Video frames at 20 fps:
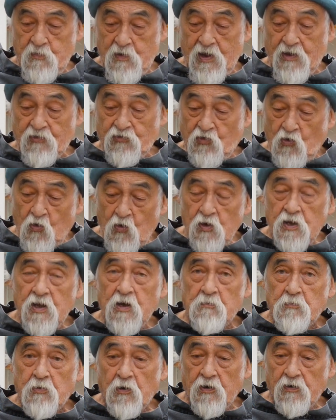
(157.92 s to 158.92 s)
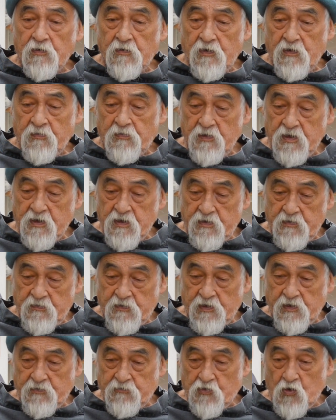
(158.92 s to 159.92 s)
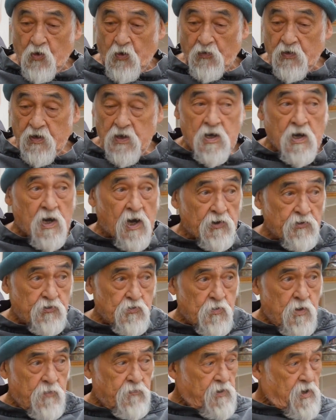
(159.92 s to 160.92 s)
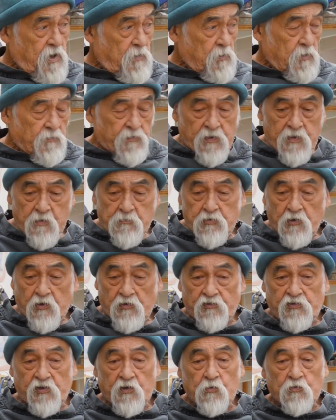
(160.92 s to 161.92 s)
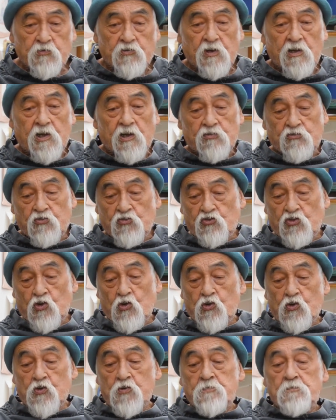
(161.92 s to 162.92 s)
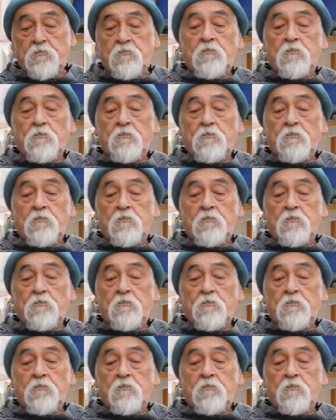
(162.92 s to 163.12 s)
as early a pot, I think, that I've got. I do have a couple of other pots here which I'd like to show you.